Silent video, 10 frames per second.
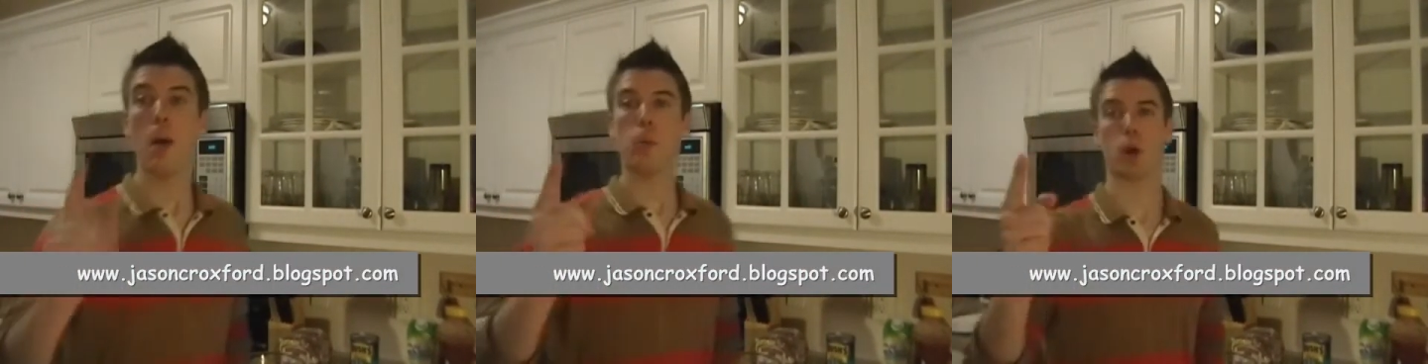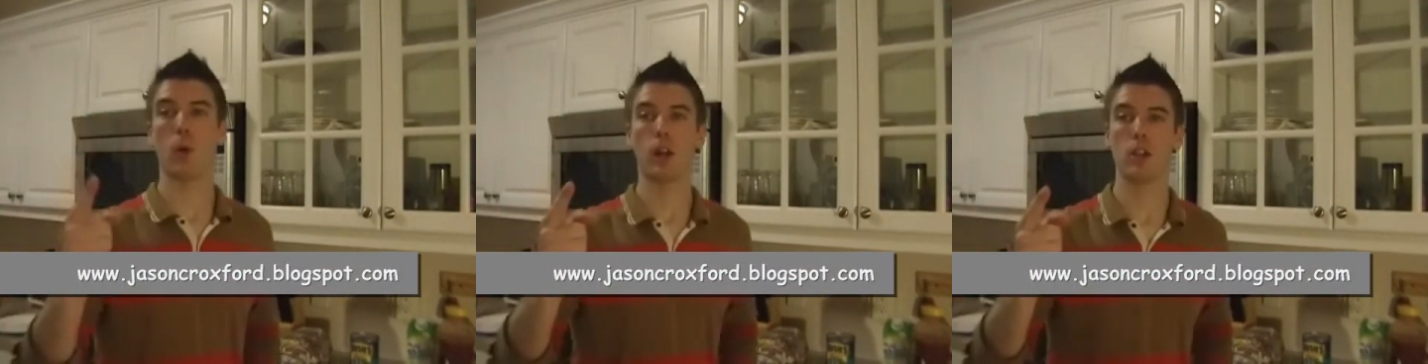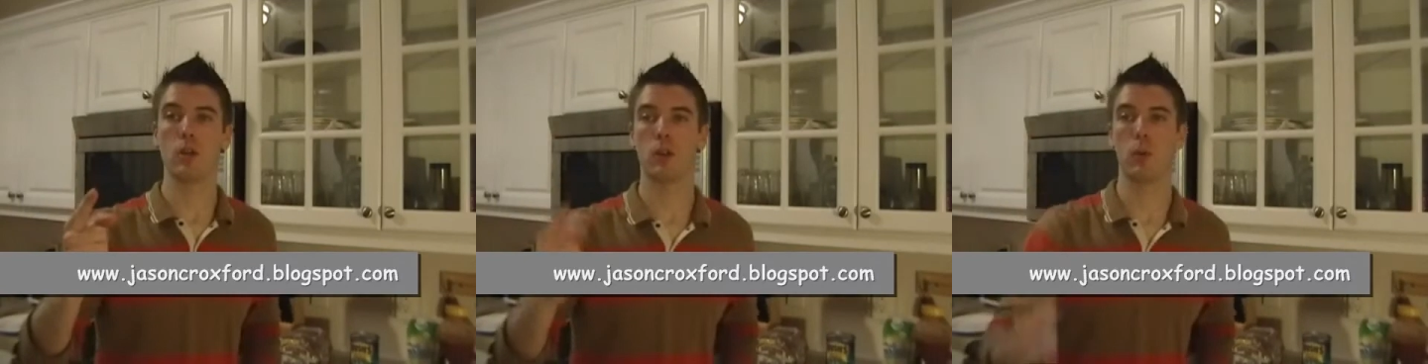What I want to
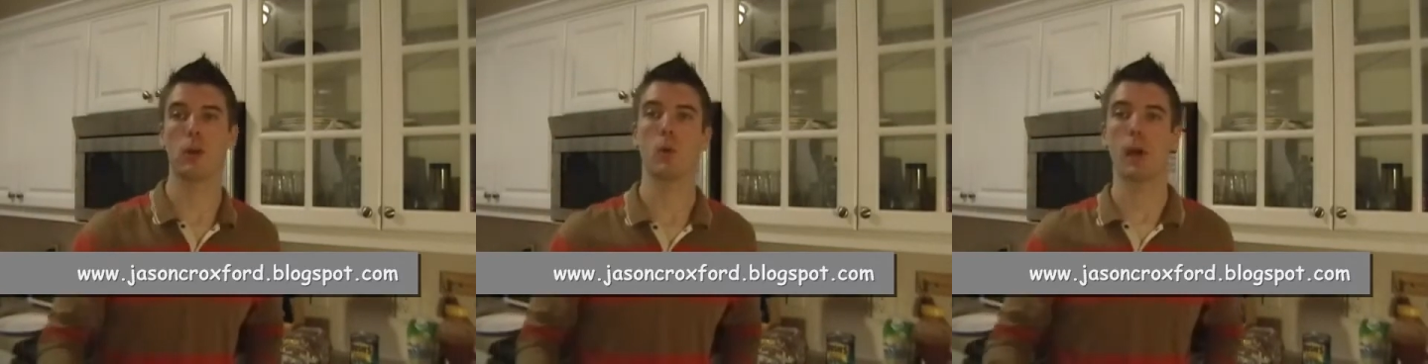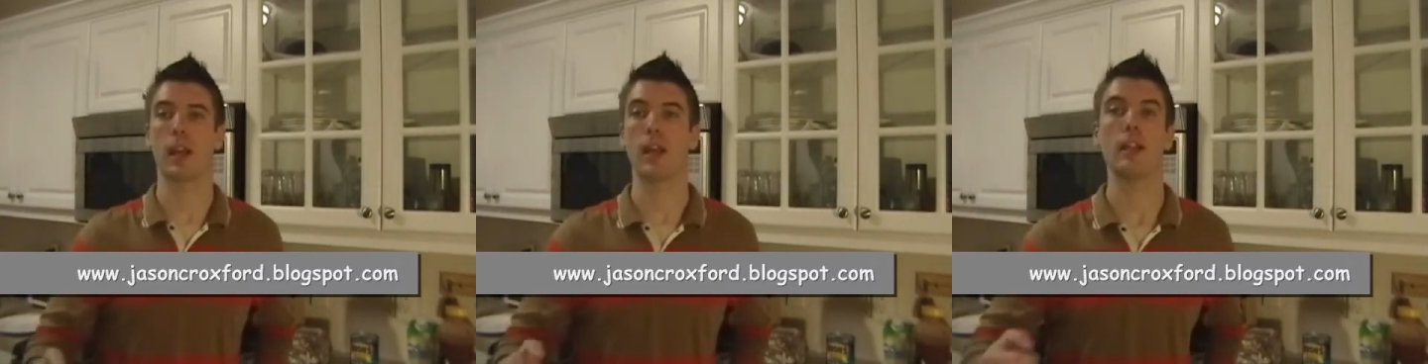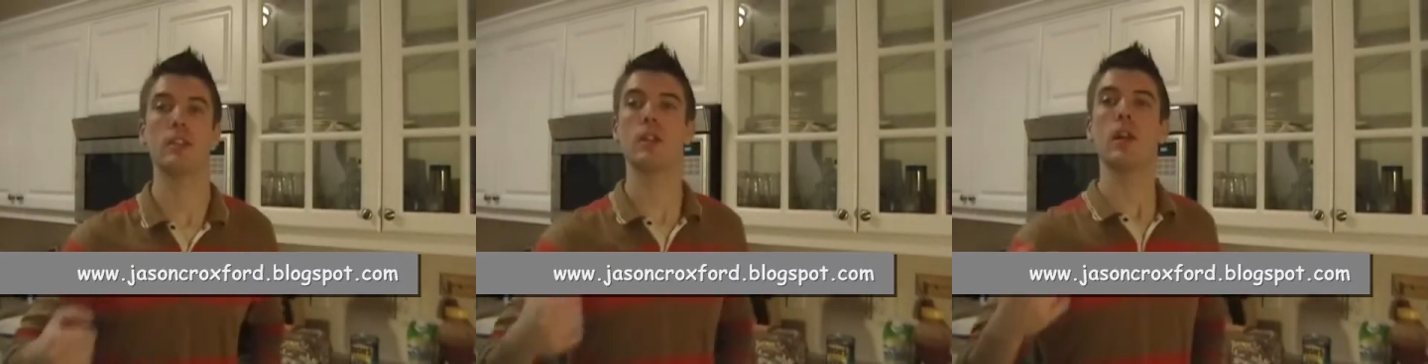do with you real quick
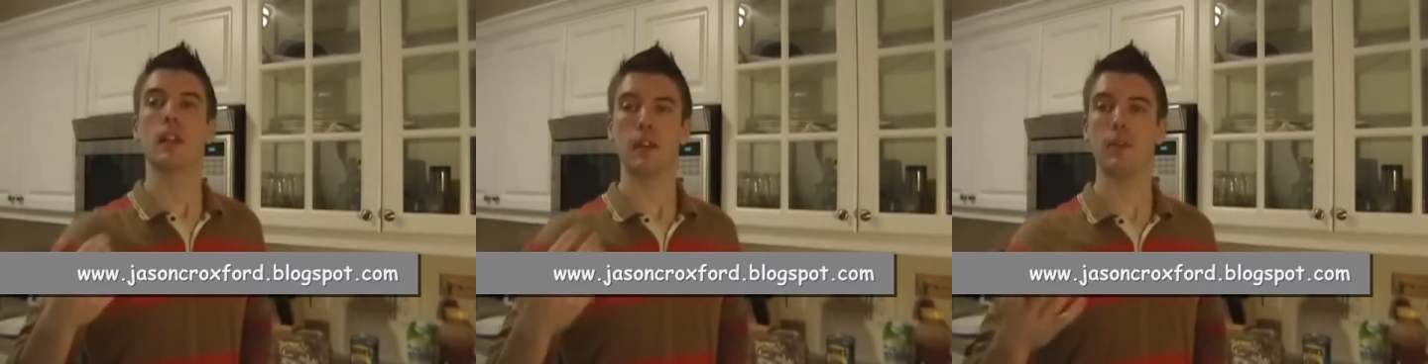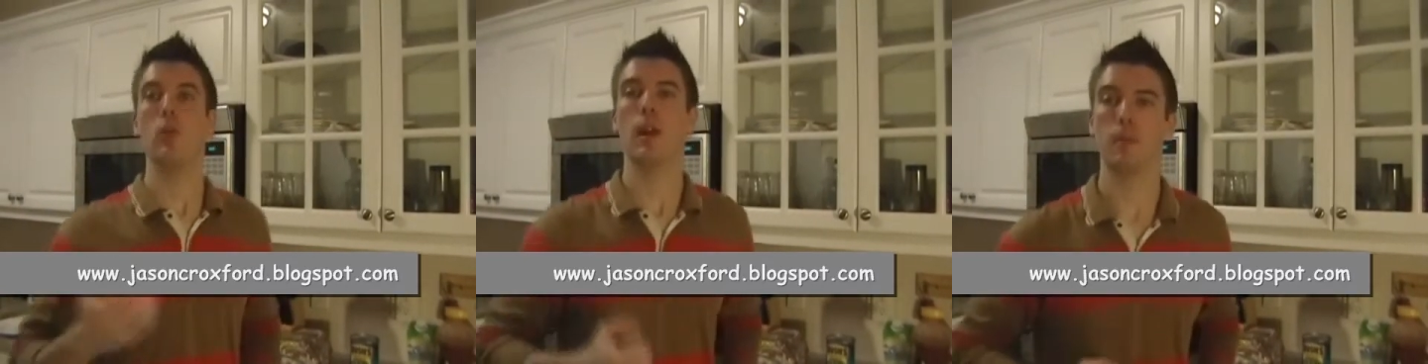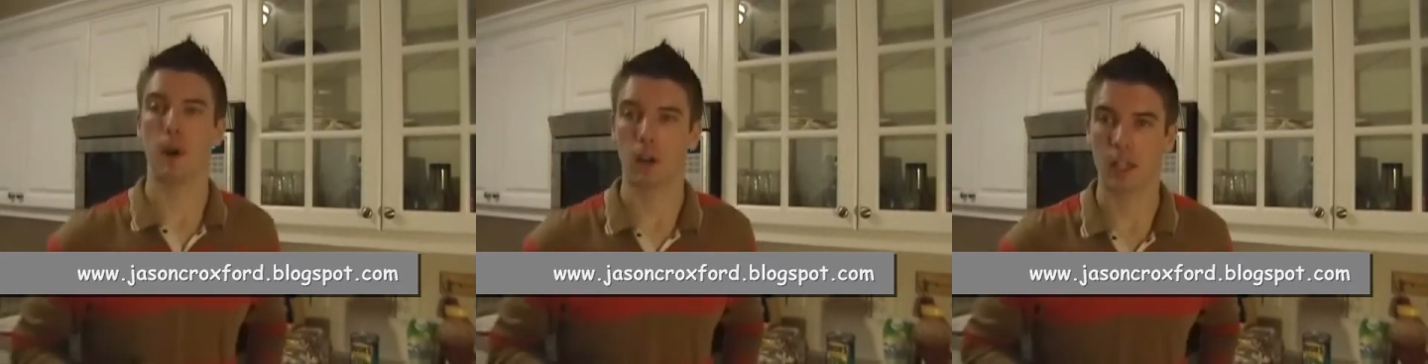is give you a
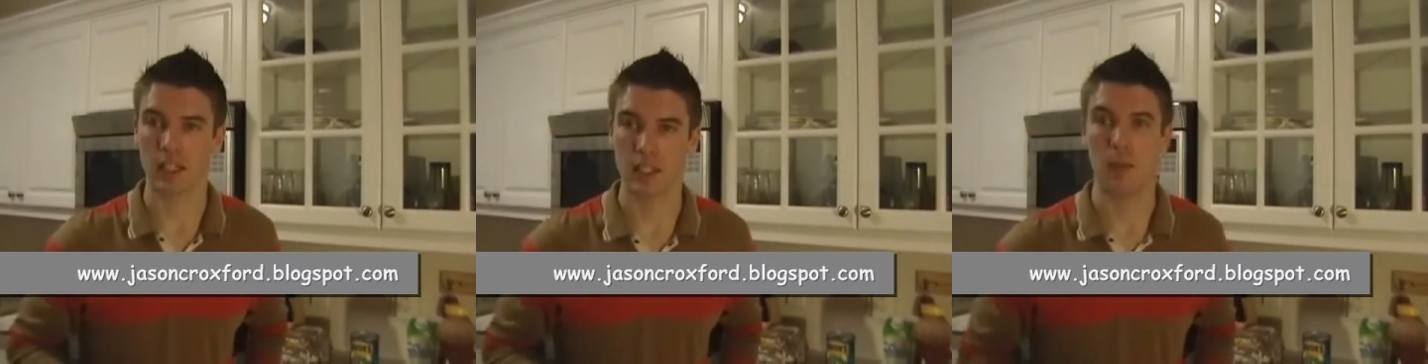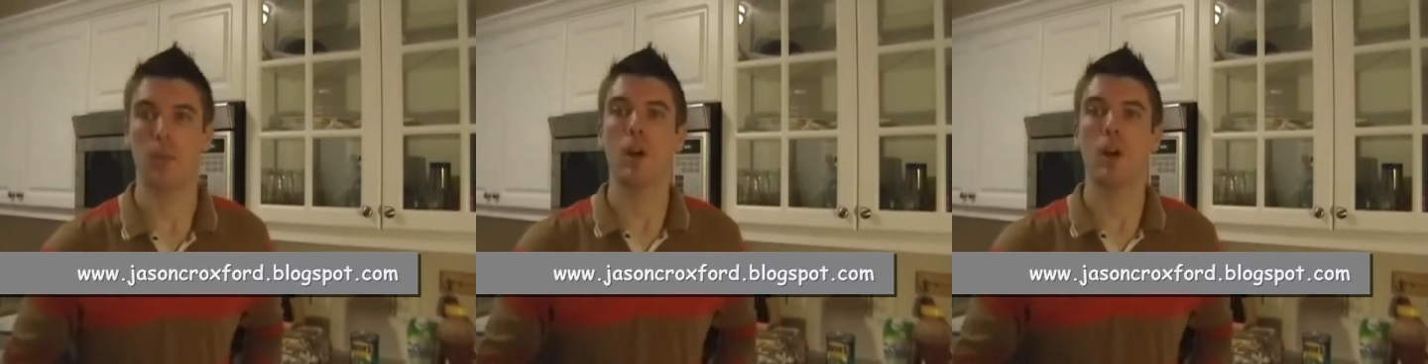marketing tip.